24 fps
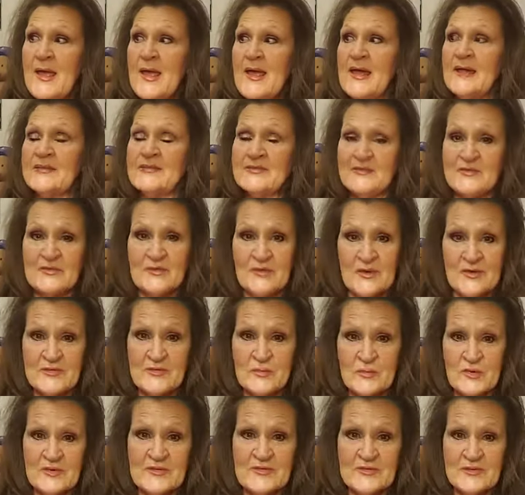It's it's
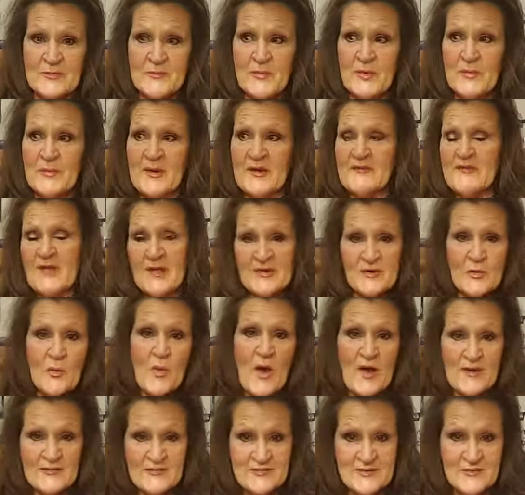really simple, but I've had to
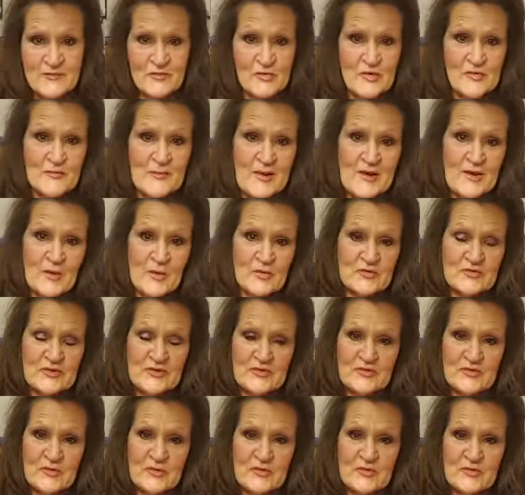walk several of my coaching
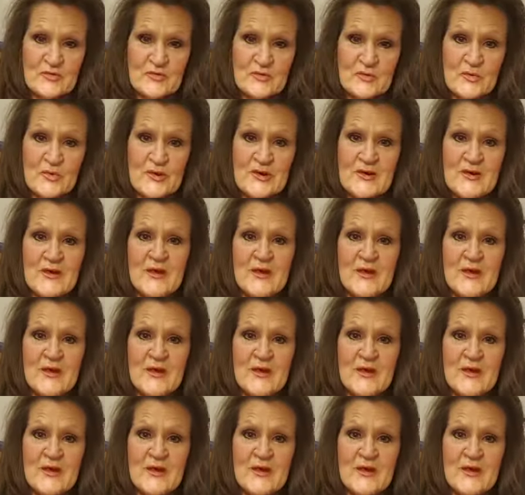students through it,